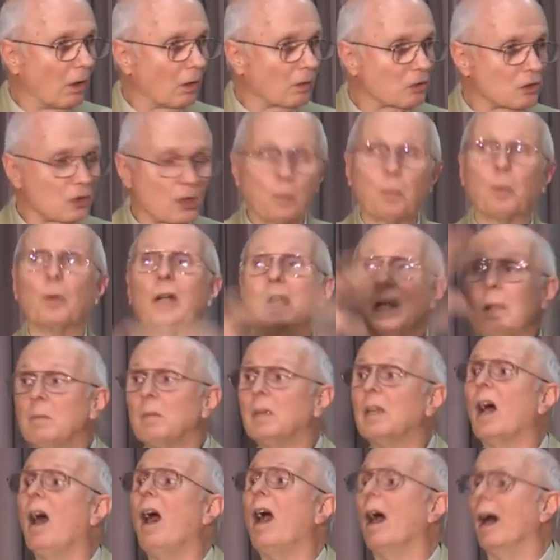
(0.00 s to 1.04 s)
supreme
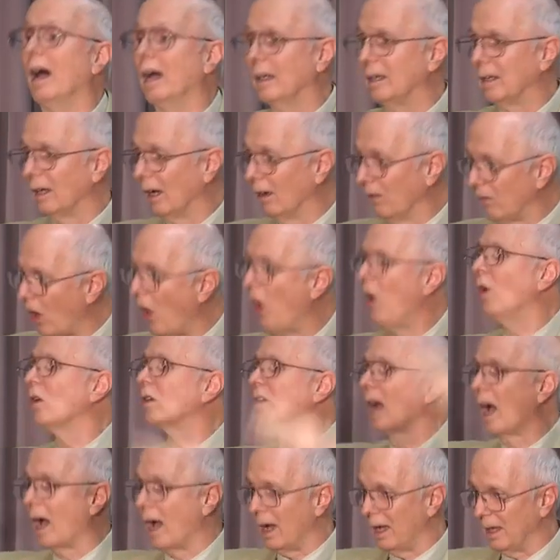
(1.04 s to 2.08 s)
God of all
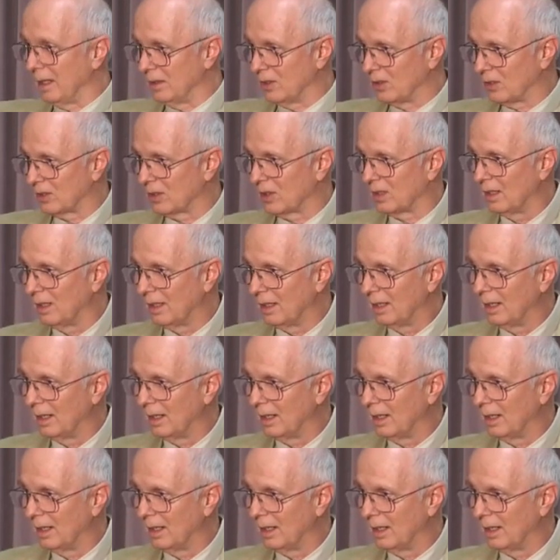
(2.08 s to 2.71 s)
gods